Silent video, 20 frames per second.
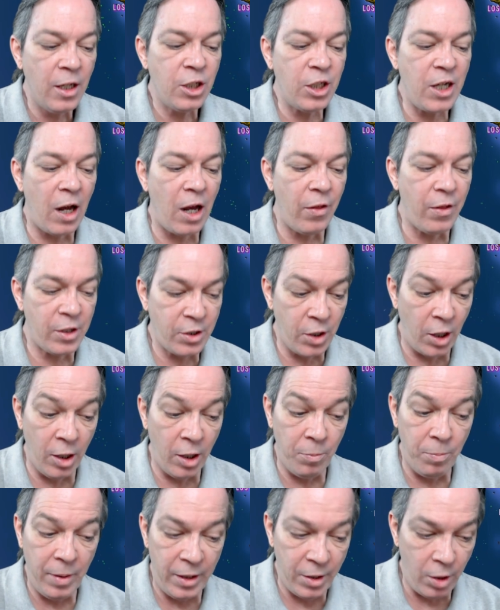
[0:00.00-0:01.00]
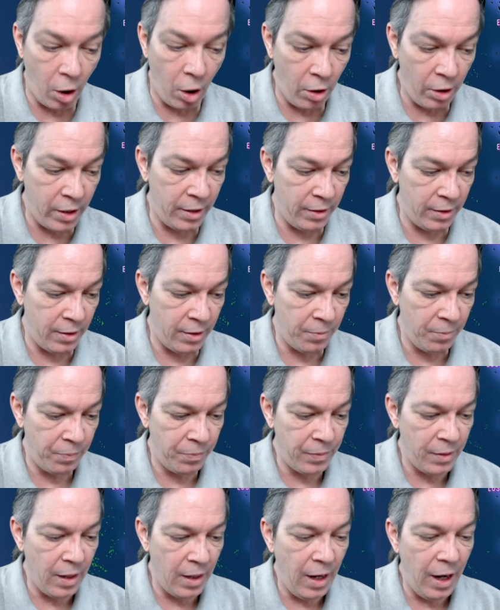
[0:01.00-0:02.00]
shall the sun be darkened,
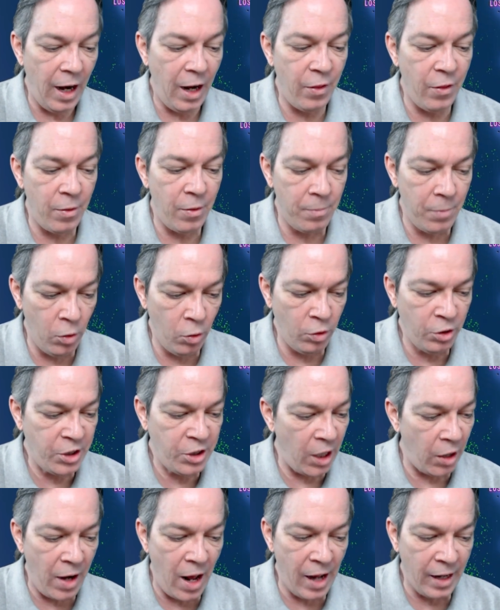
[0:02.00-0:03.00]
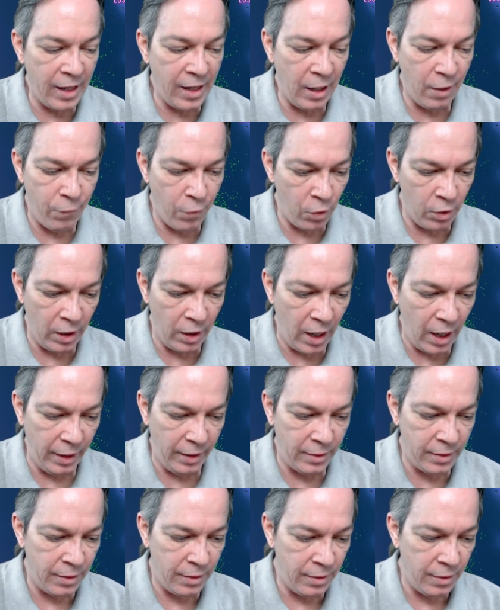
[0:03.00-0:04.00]
and the moon shall not give her
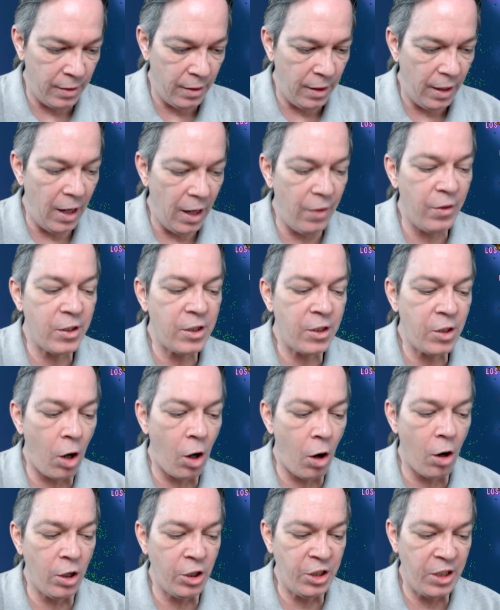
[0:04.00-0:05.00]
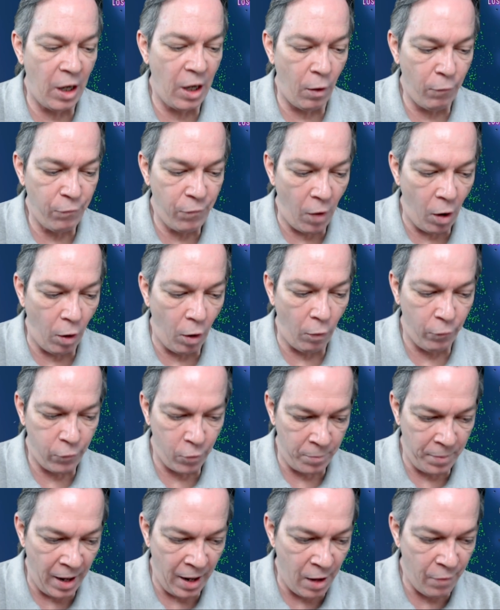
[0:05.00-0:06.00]
light, and the stars shall fall
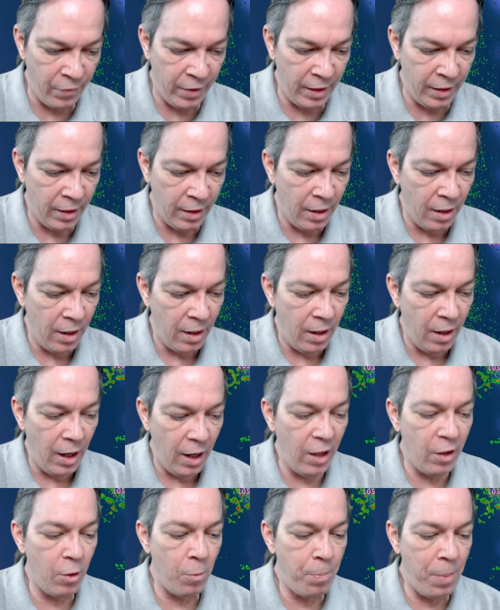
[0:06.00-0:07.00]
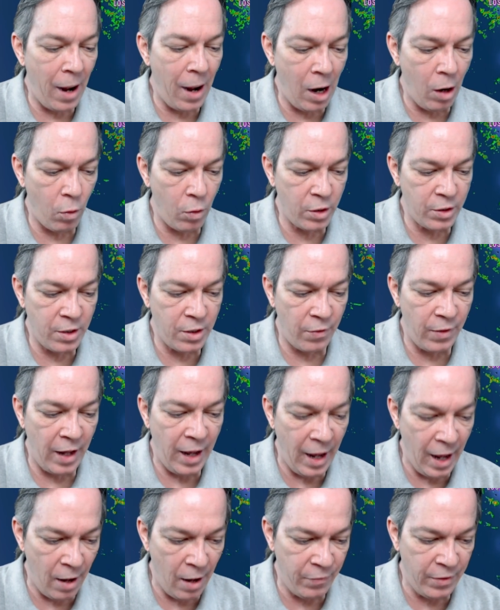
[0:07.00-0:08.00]
from heaven, and the powers of the
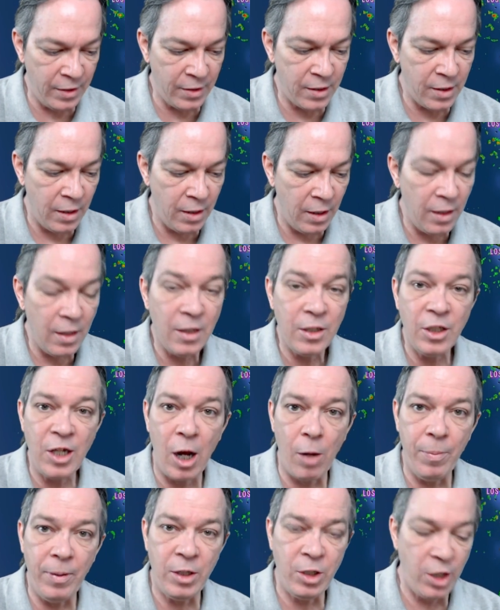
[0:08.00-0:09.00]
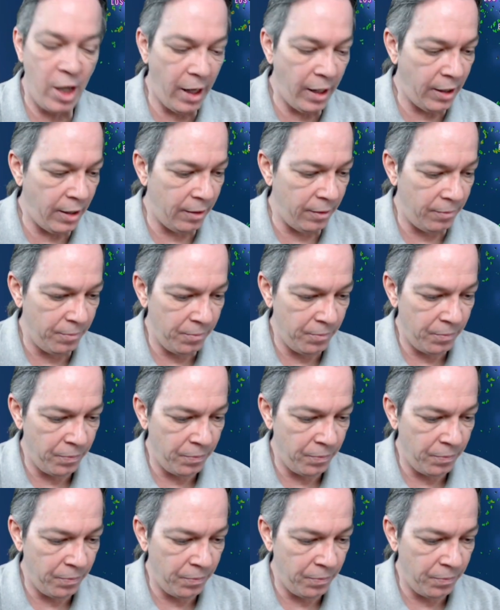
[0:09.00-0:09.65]
heavens shall be shaken.